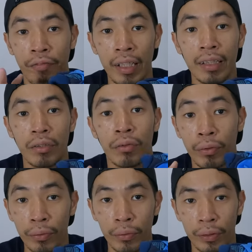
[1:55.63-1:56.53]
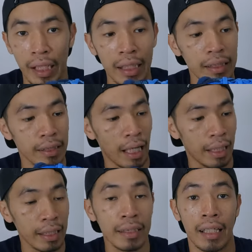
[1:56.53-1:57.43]
fit true to size.
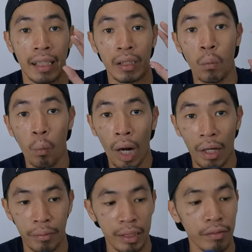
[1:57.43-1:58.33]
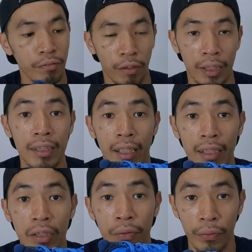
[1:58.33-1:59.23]
There is another white option. For this
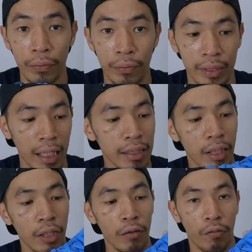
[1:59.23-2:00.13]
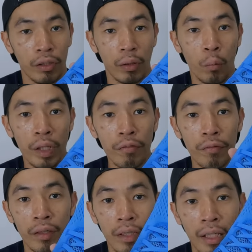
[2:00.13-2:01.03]
is true to size. For the
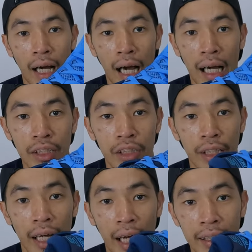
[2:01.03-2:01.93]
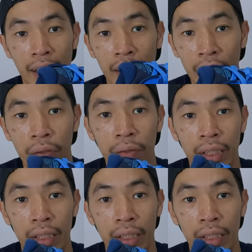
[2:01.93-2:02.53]
width, arch, and the heel